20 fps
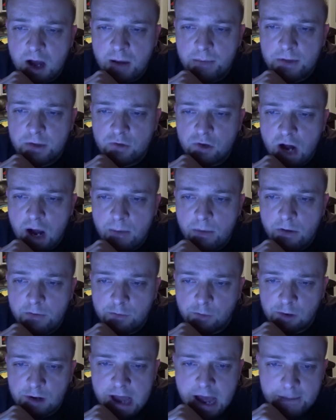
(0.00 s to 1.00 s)
zombie drama
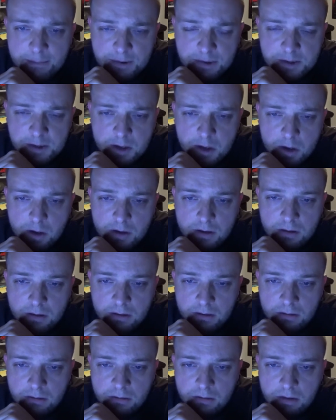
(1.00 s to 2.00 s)
for an episode
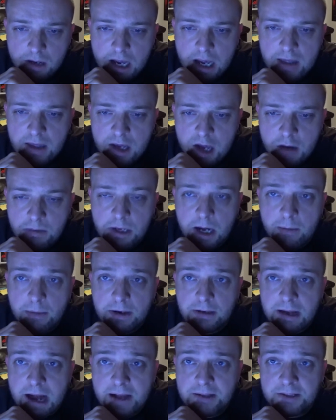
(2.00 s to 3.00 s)
in the
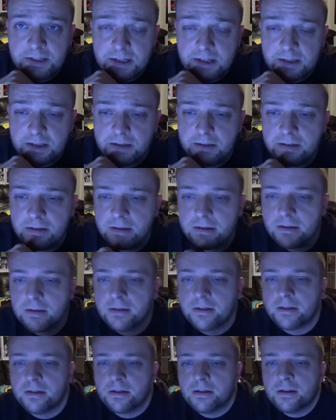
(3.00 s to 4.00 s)
upcoming 9th season.
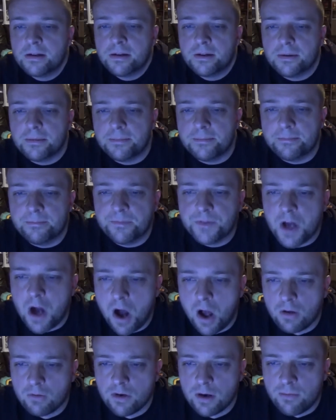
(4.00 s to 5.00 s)
The
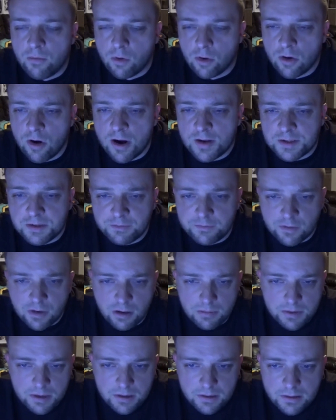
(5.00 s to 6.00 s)
Hollywood Reporter has
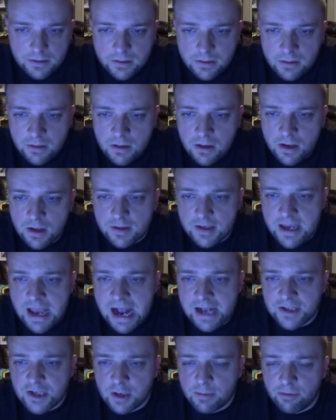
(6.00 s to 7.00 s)
confirmed. The
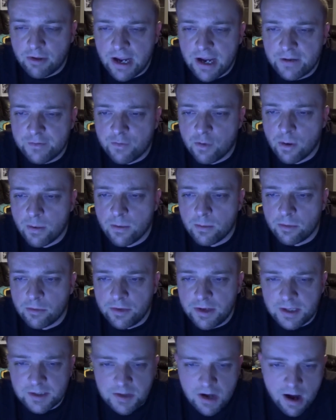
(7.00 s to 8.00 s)
actor played former
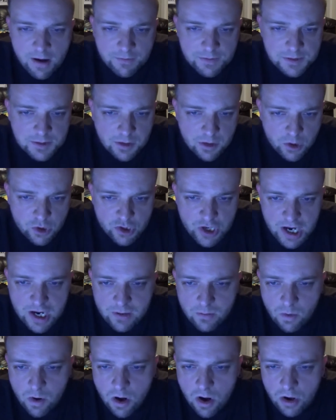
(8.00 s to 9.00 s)
police officer
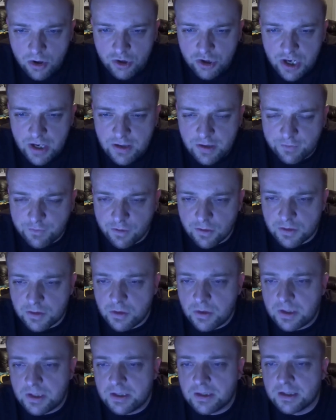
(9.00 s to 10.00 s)
Shane Walsh in the first
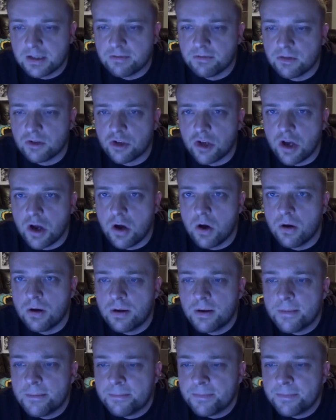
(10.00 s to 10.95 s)
two seasons of the show,